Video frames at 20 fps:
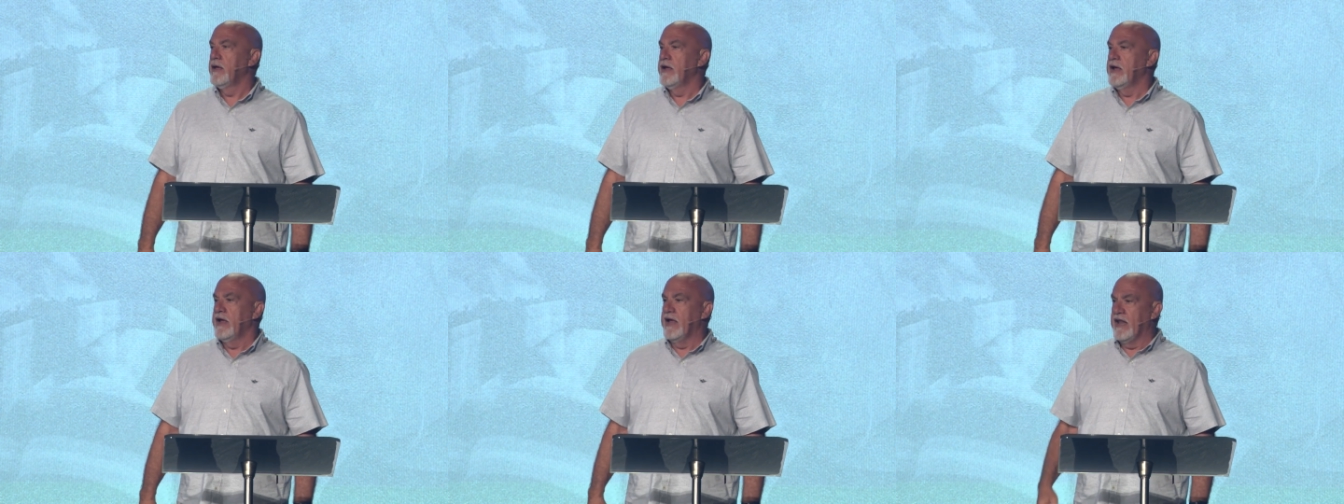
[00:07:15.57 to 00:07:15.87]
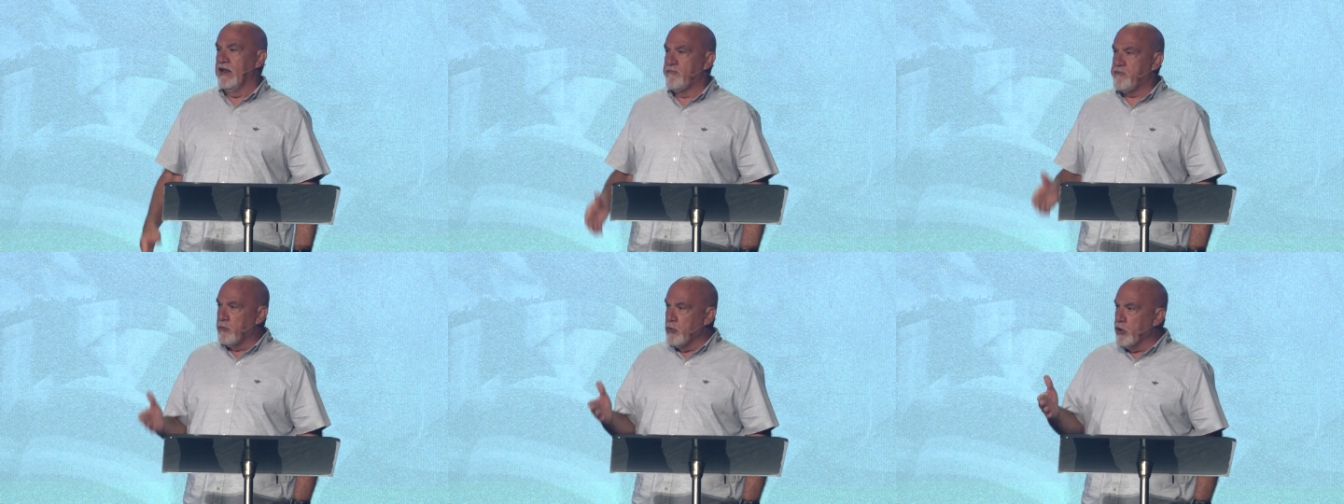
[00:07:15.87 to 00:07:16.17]
And
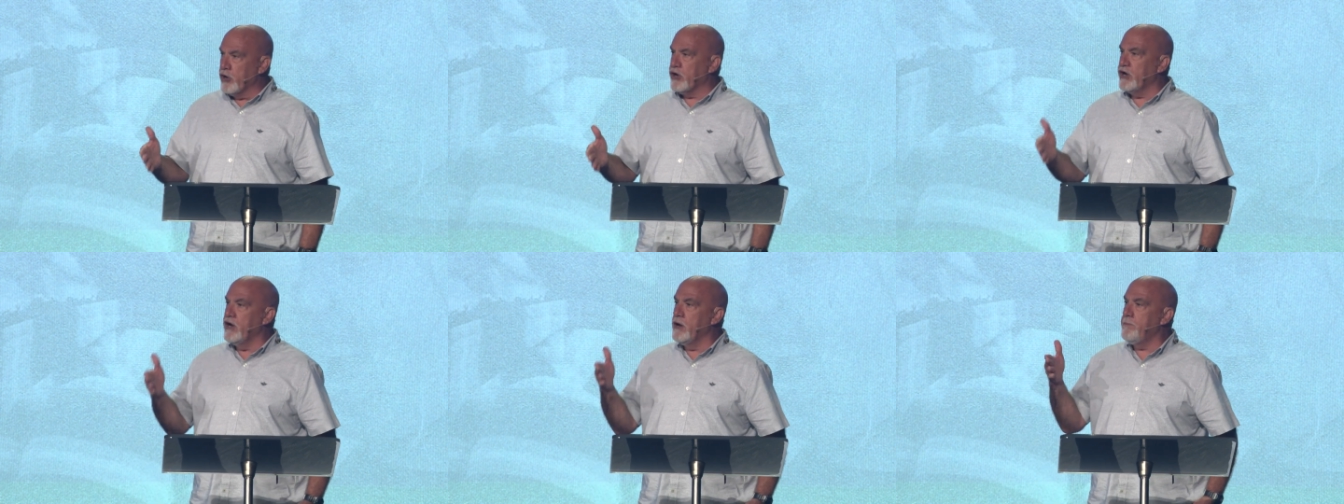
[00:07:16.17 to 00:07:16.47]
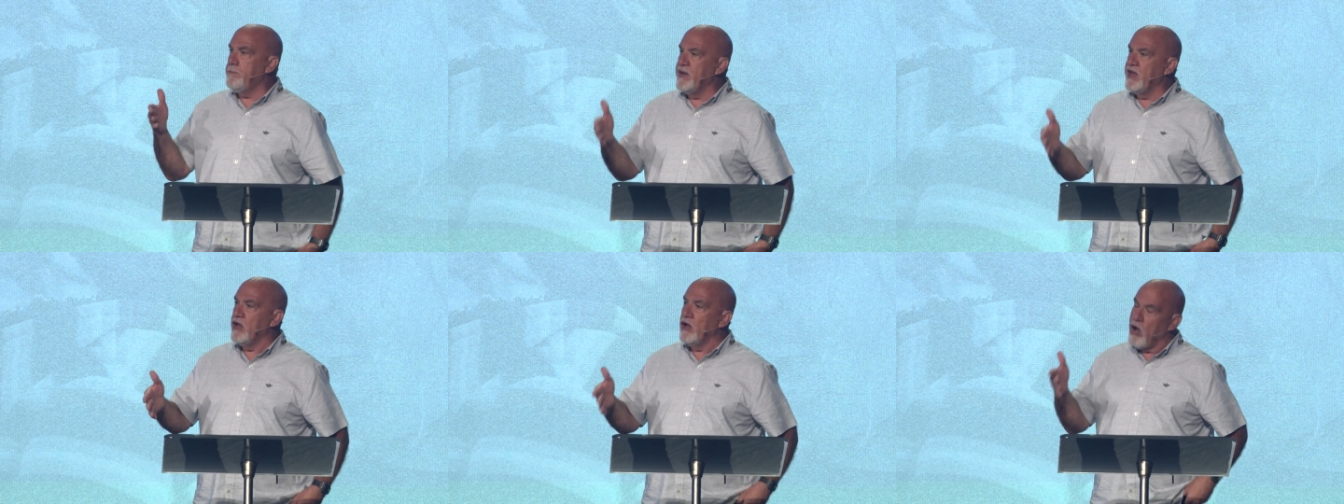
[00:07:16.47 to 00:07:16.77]
if we're going to
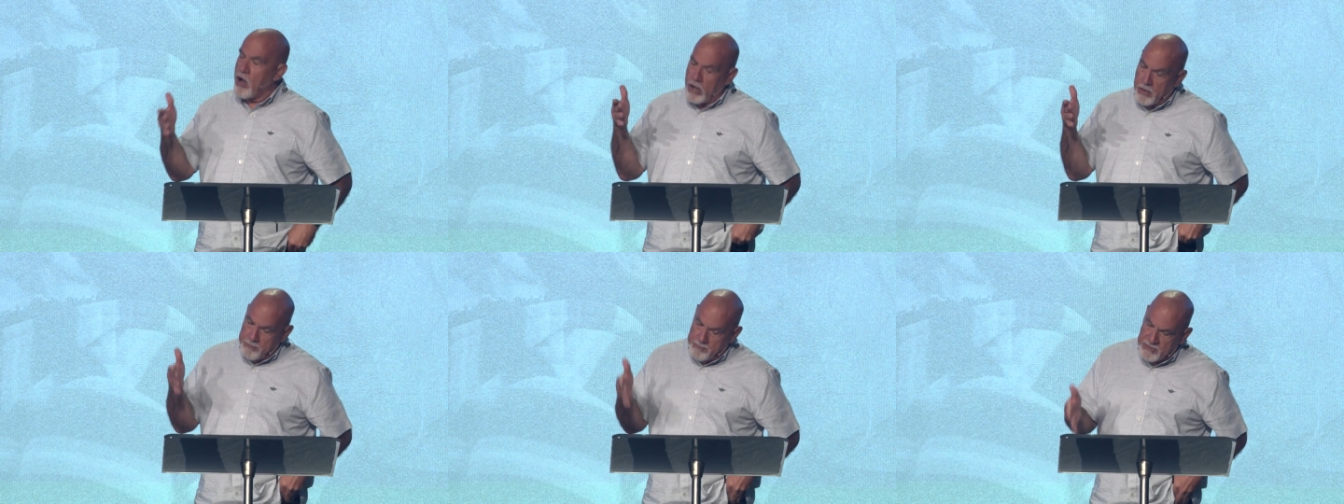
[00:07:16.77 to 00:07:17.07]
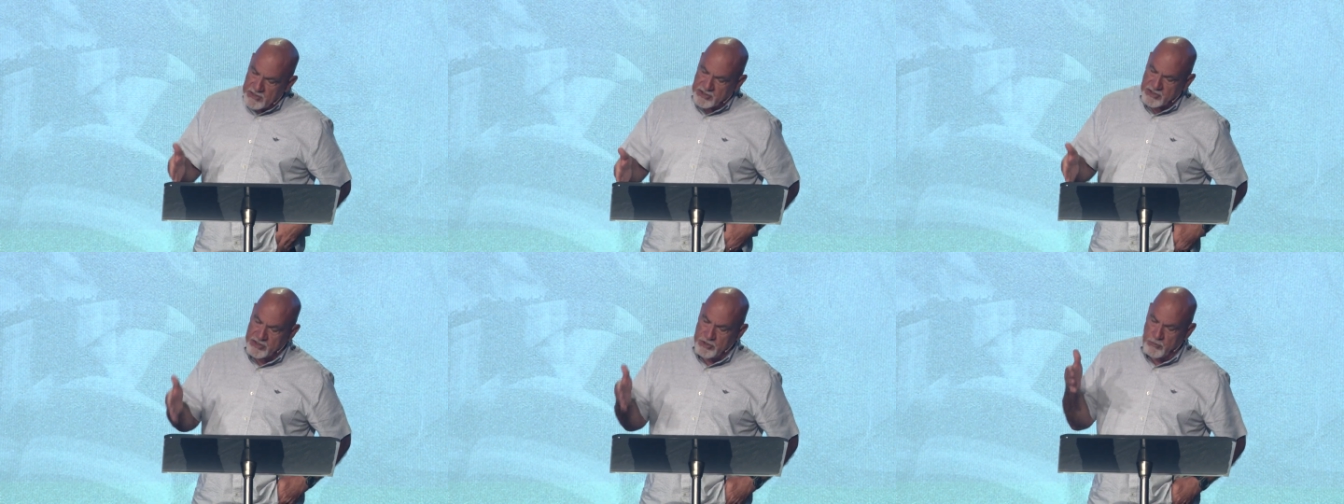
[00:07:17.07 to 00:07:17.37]
be on
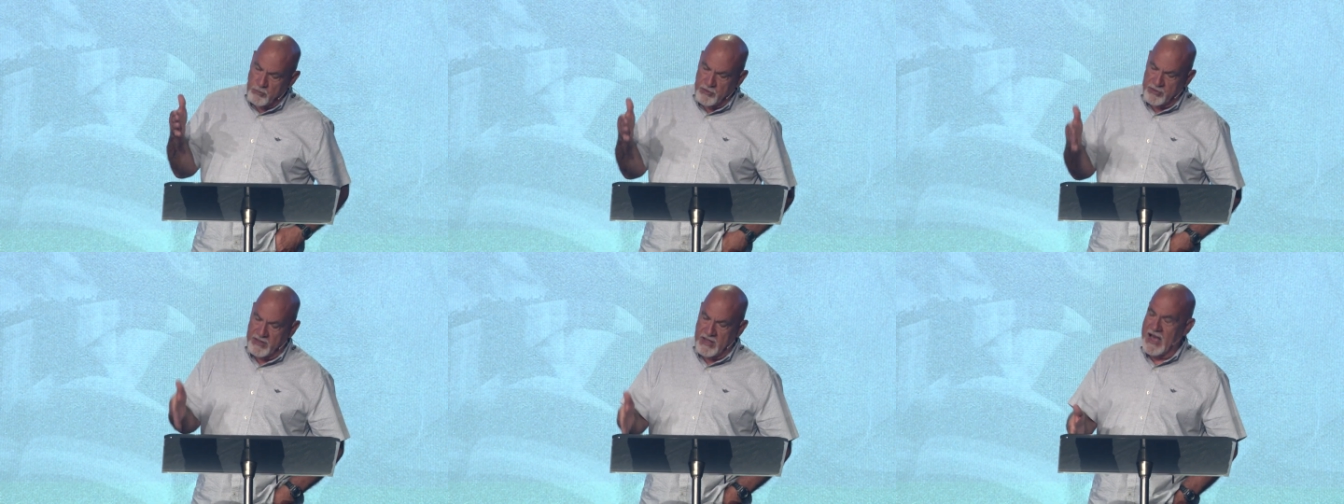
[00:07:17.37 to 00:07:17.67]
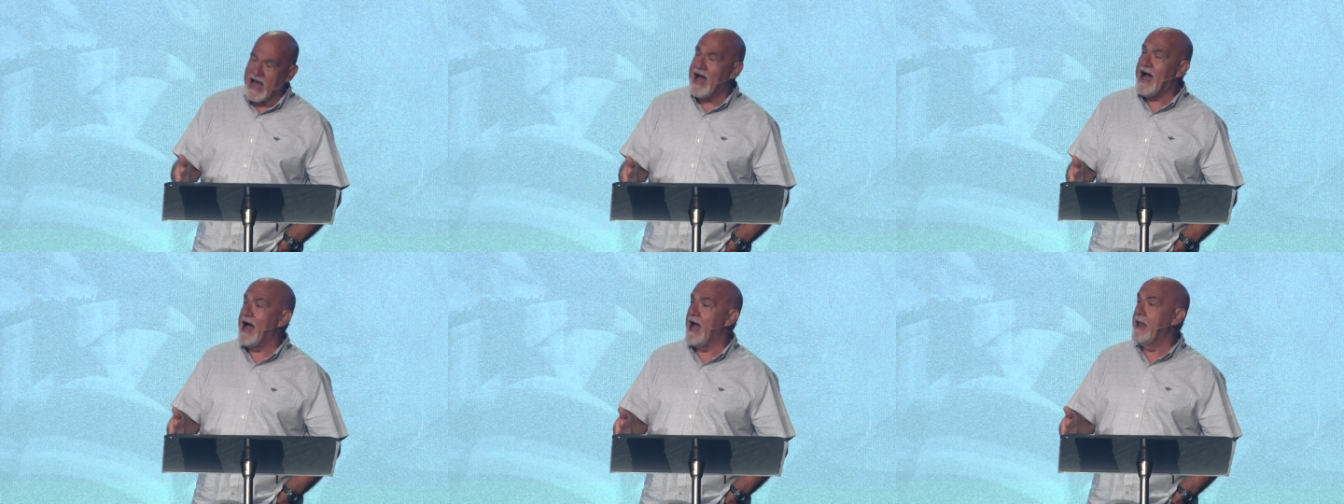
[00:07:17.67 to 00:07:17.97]
mission with
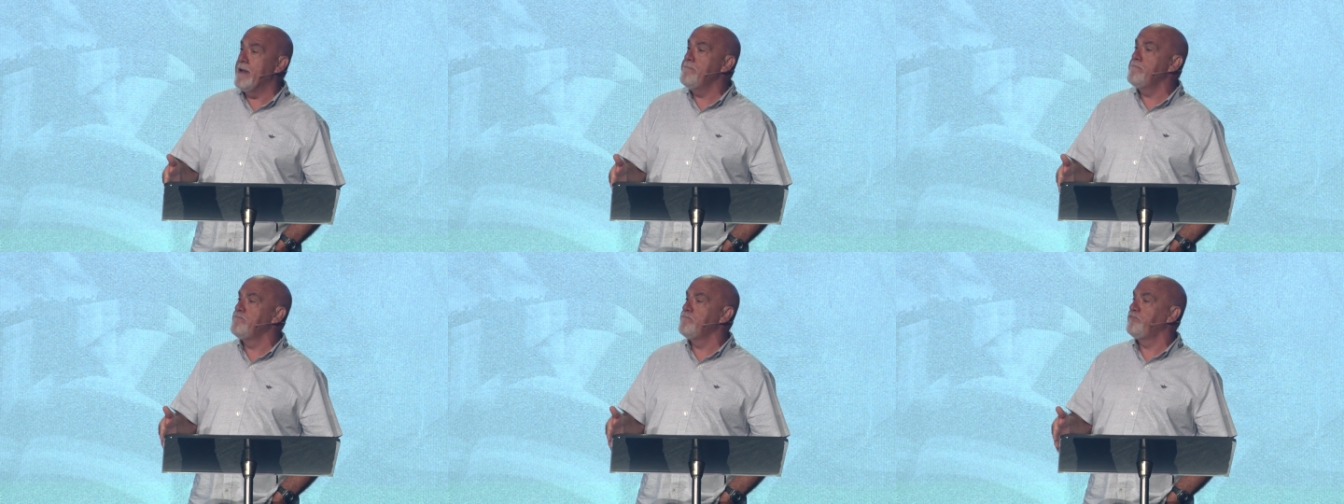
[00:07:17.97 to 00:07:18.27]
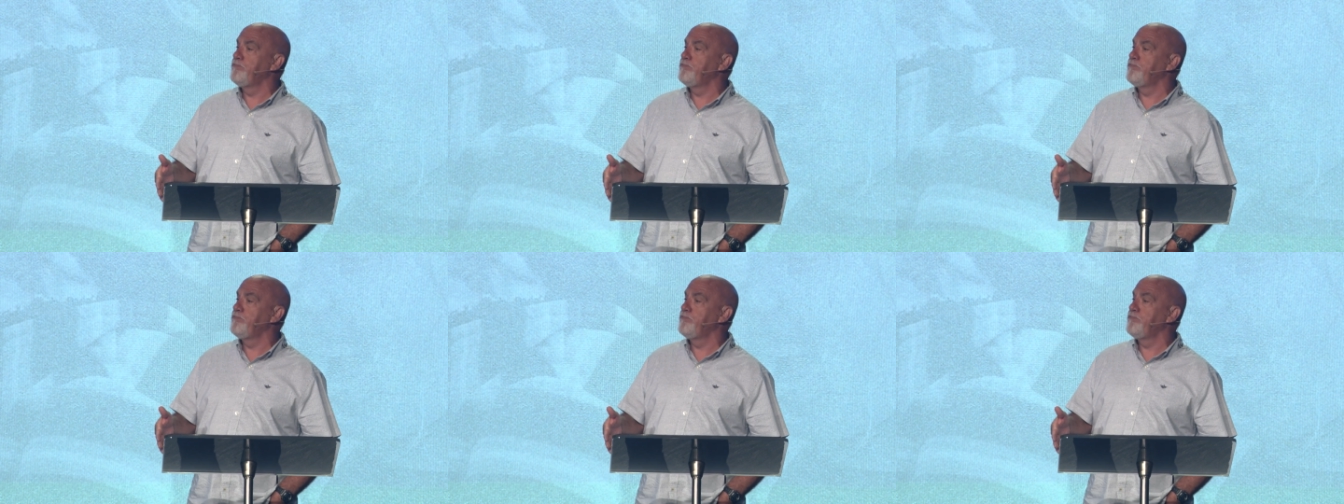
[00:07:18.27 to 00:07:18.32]
God